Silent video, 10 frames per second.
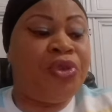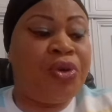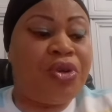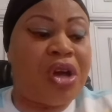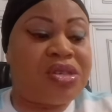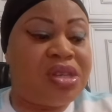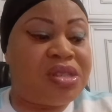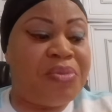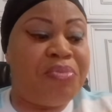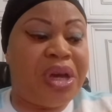York
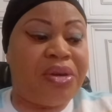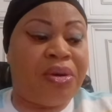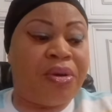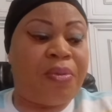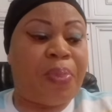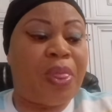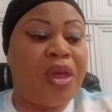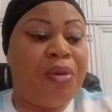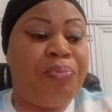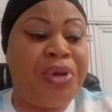City Mayor
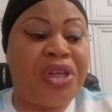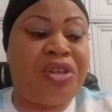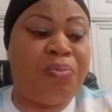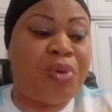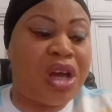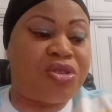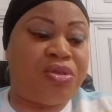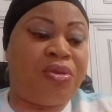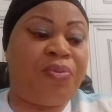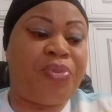B. de
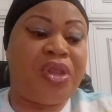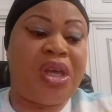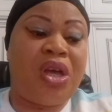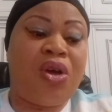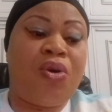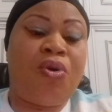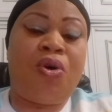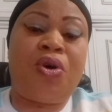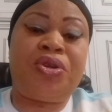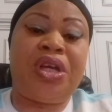Blasio
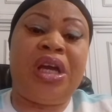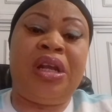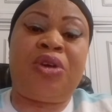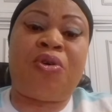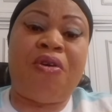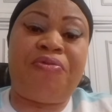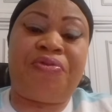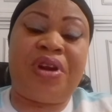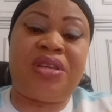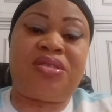hold a
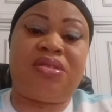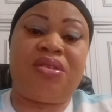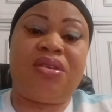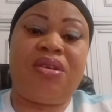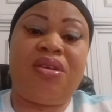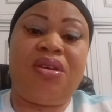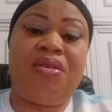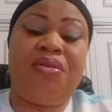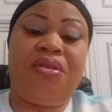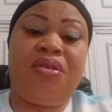conference
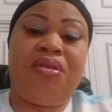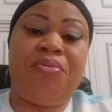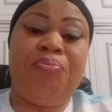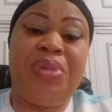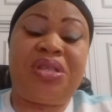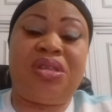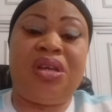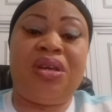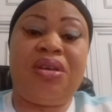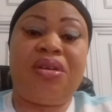
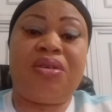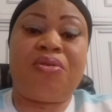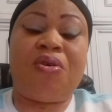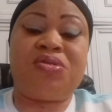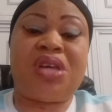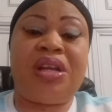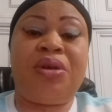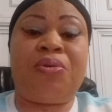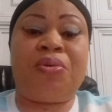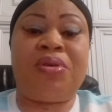meeting concerning
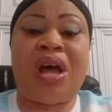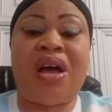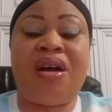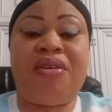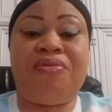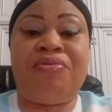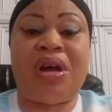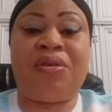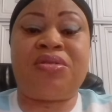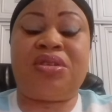
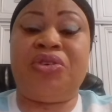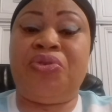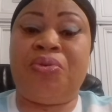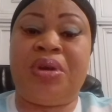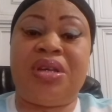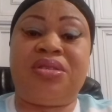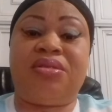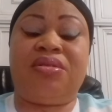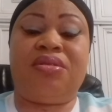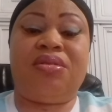coronavirus in U.S.